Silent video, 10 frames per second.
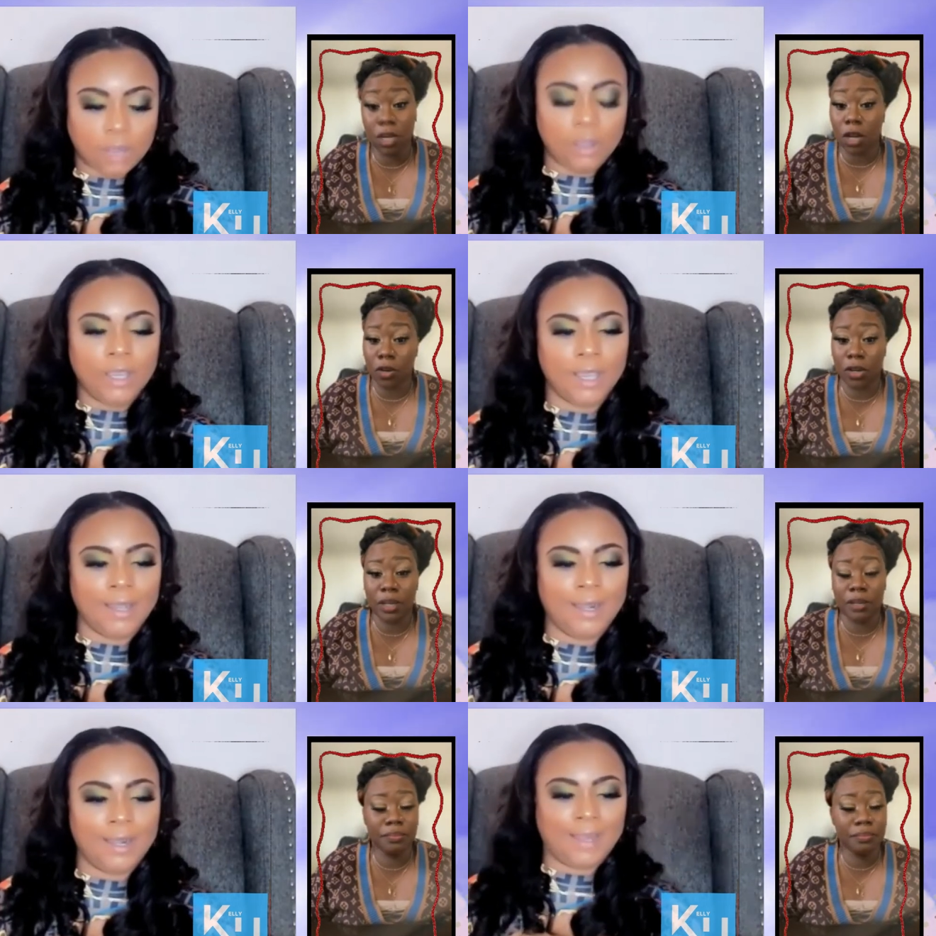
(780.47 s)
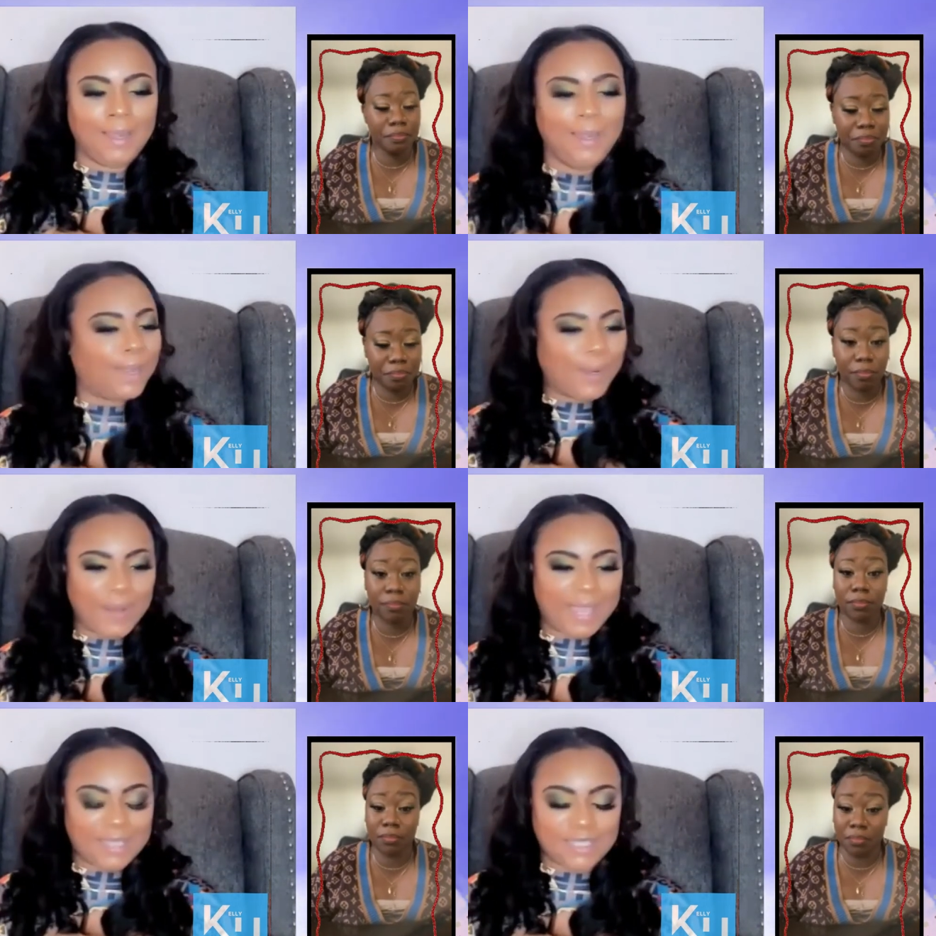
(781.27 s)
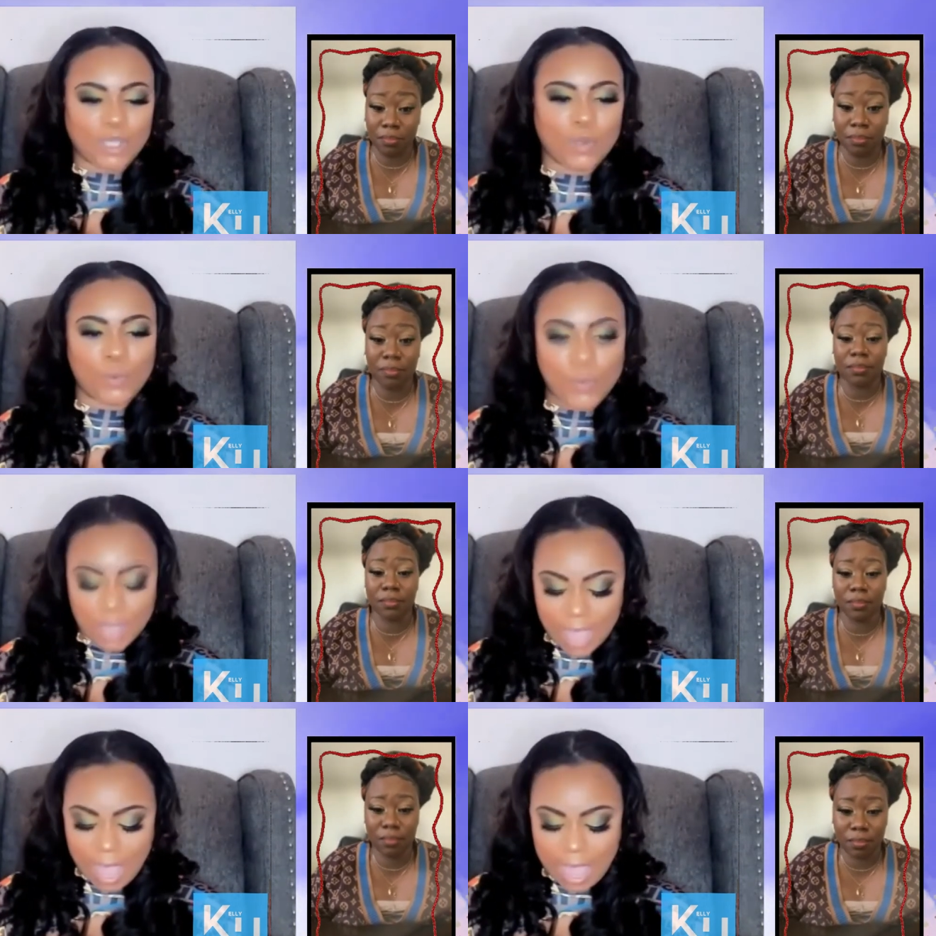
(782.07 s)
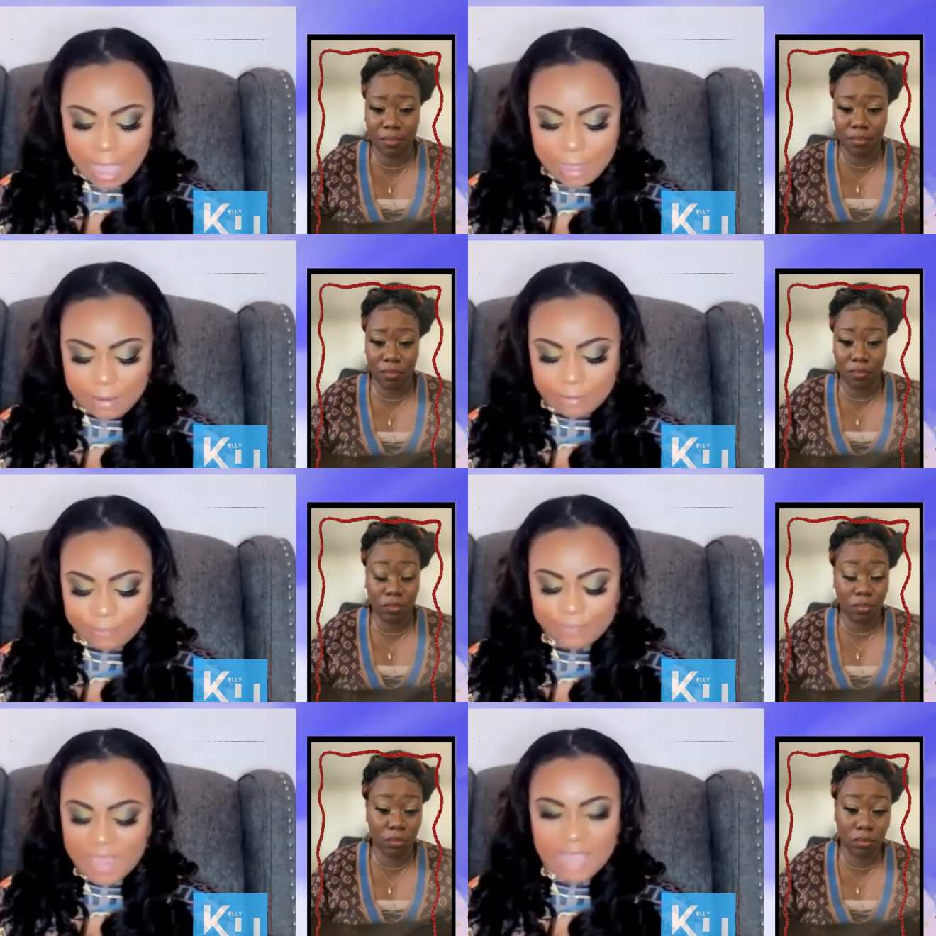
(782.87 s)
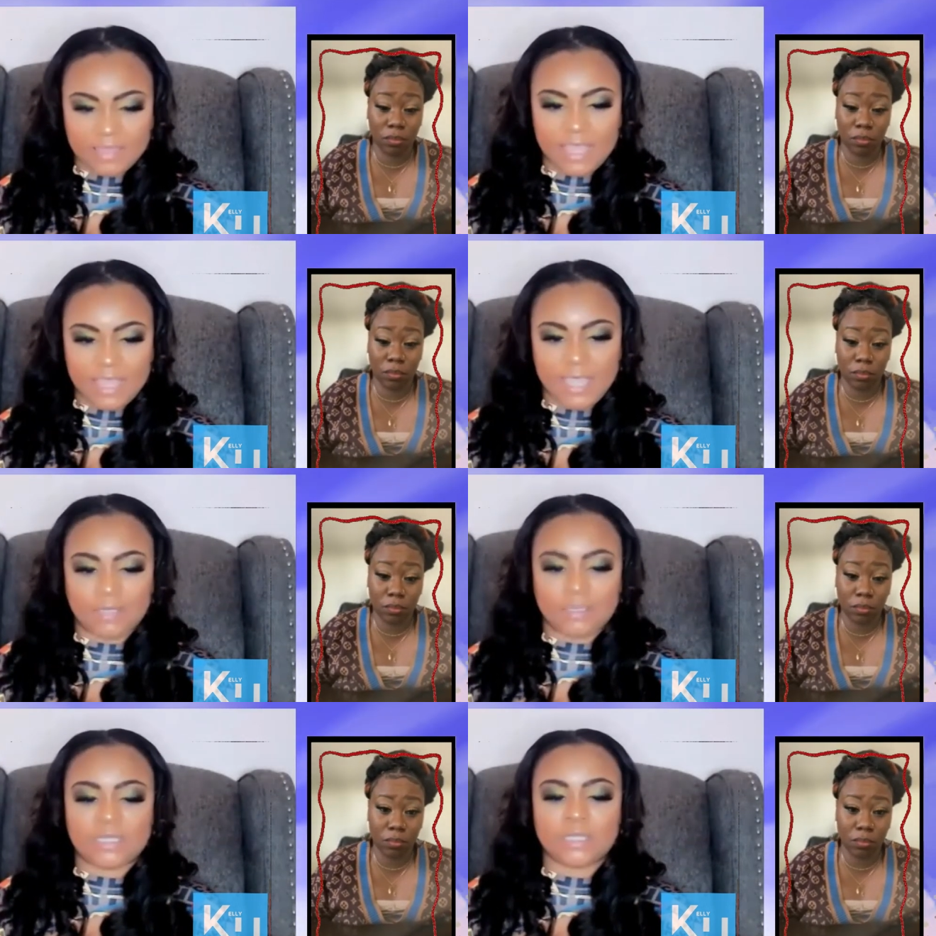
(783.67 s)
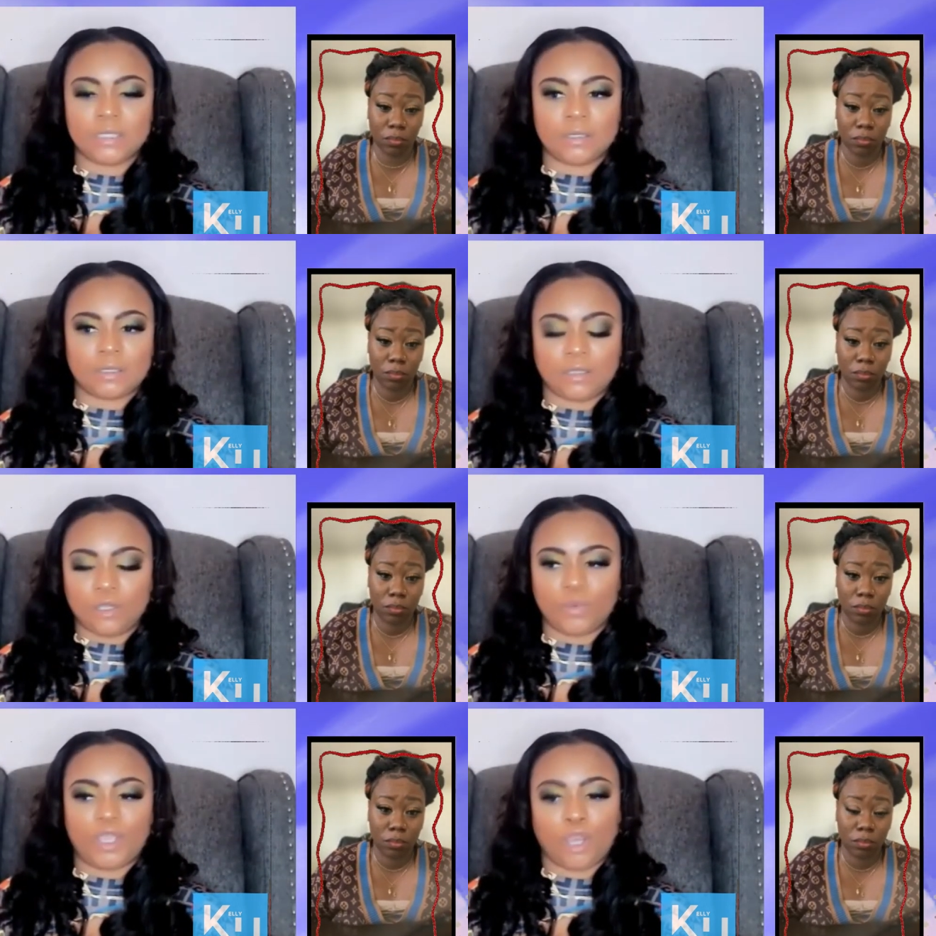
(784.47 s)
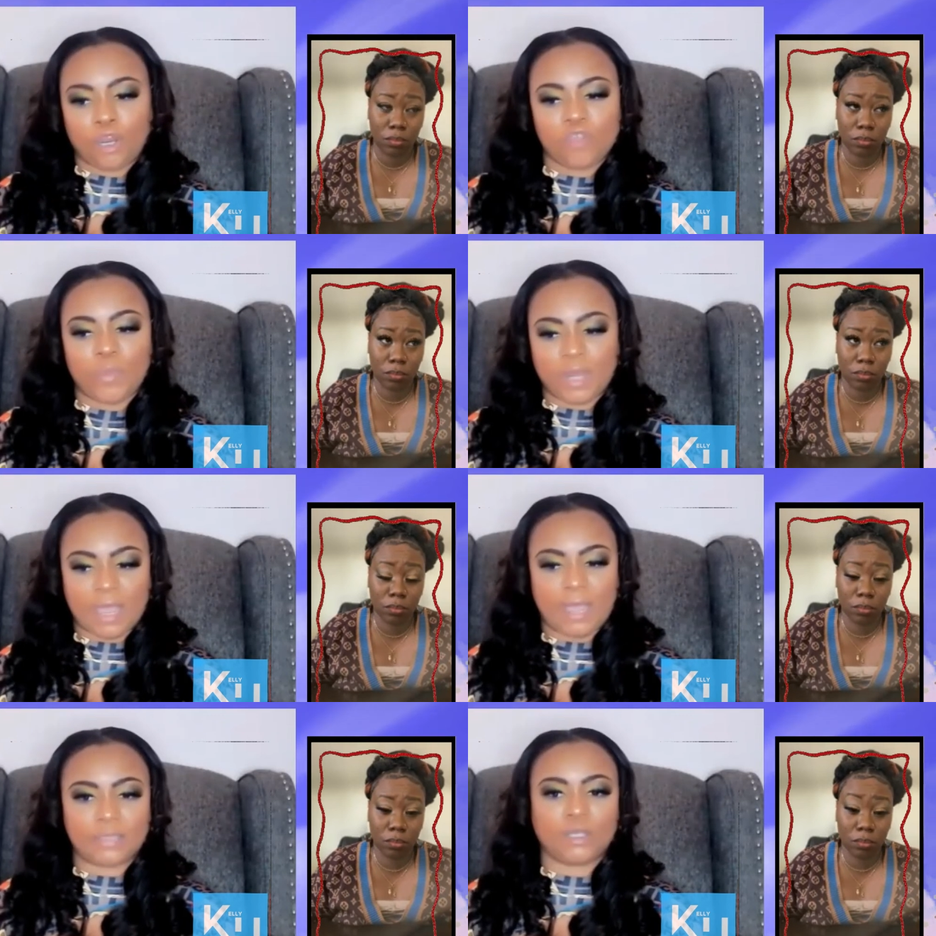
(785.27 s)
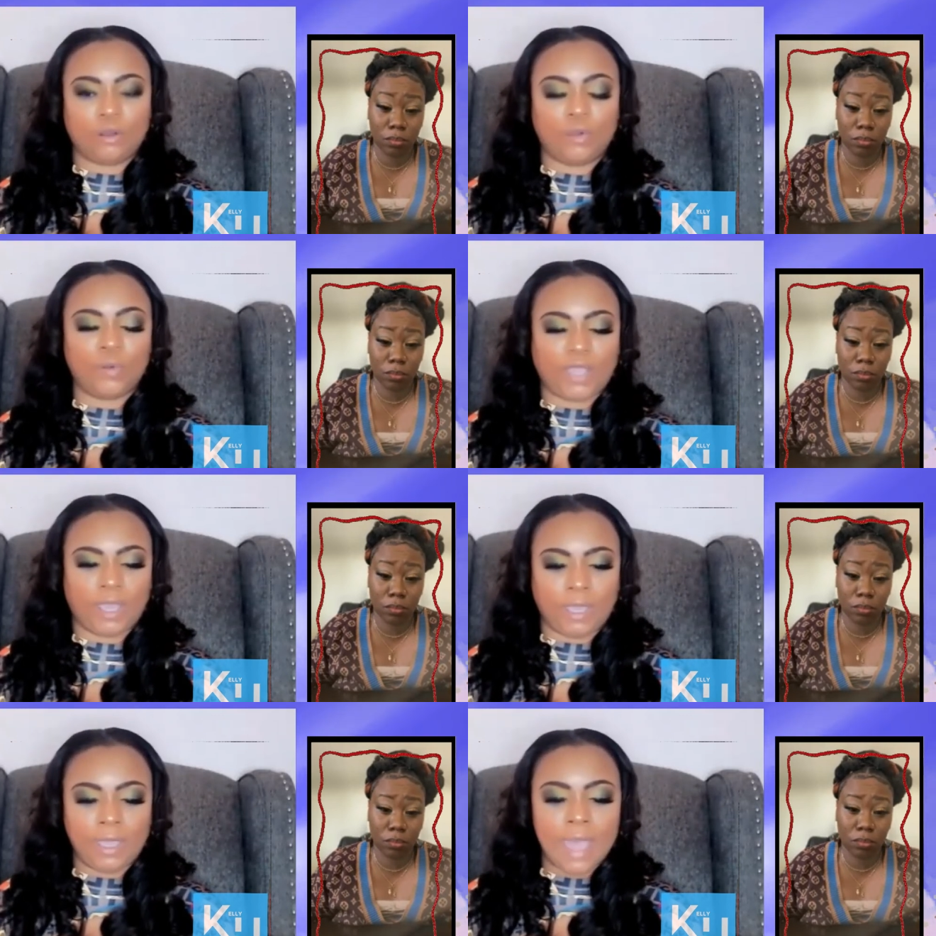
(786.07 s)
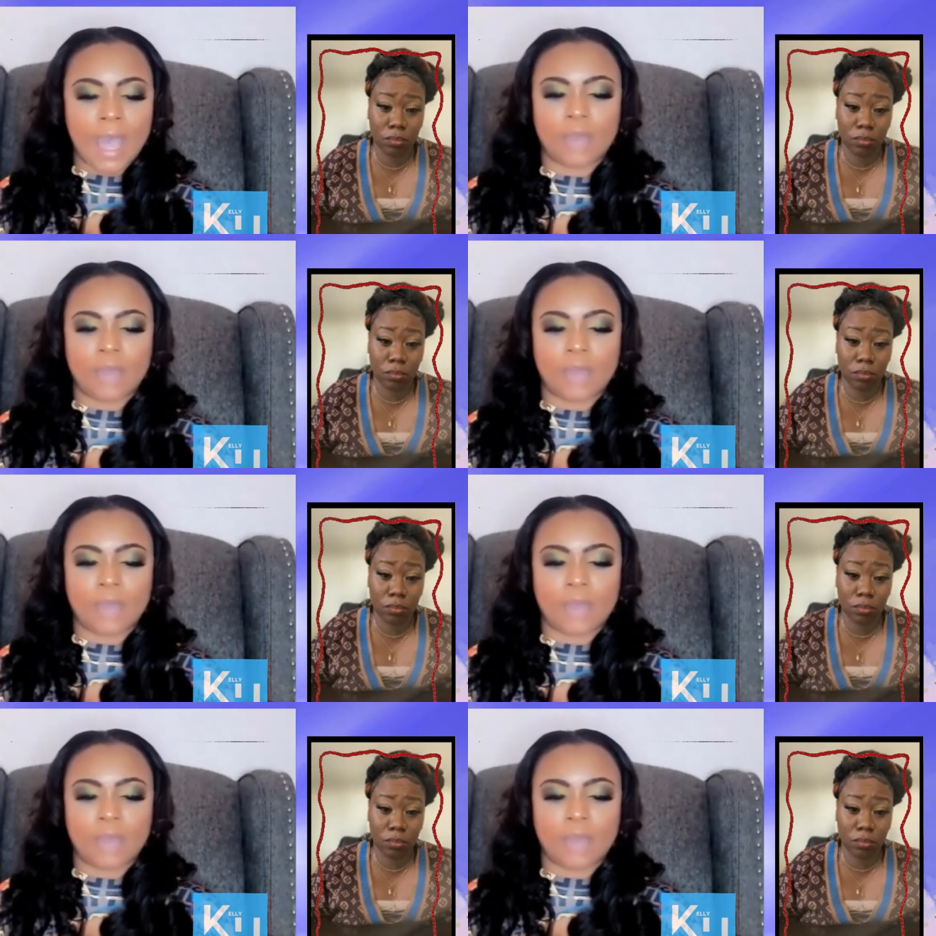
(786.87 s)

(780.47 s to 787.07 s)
Speaker 1: all right, mm-hmm. So um I think little encouragement lies are okay.